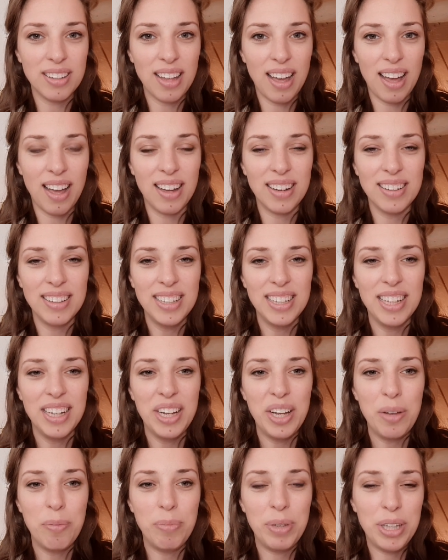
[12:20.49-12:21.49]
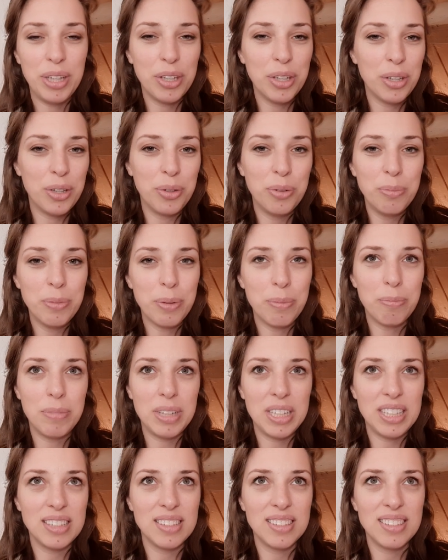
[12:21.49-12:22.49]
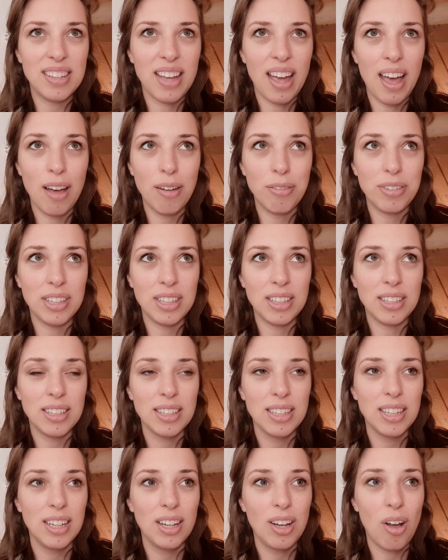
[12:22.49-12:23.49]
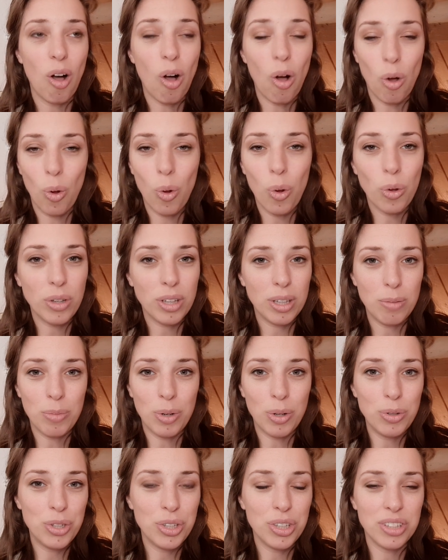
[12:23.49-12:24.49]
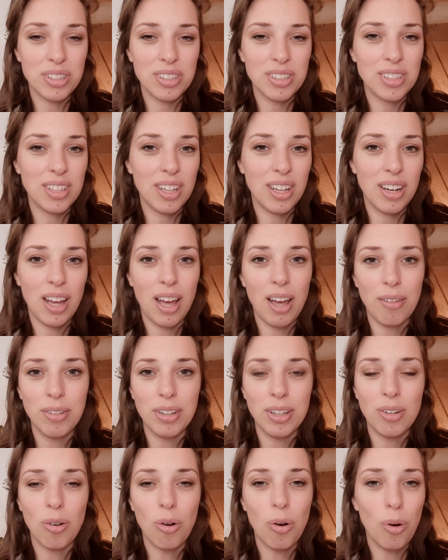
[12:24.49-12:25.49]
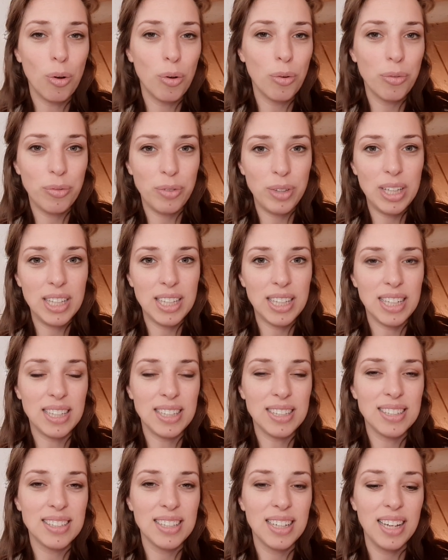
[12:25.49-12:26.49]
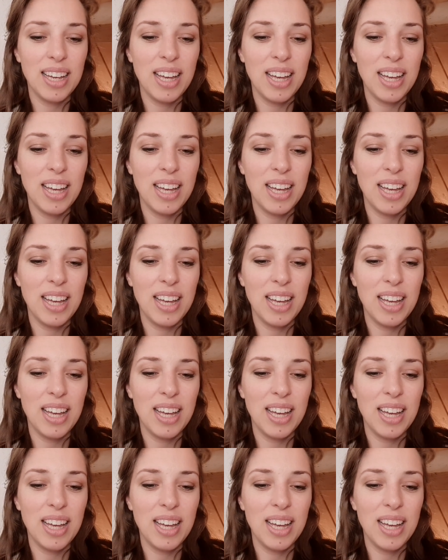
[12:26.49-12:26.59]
That being human means having all emotions and having all feelings.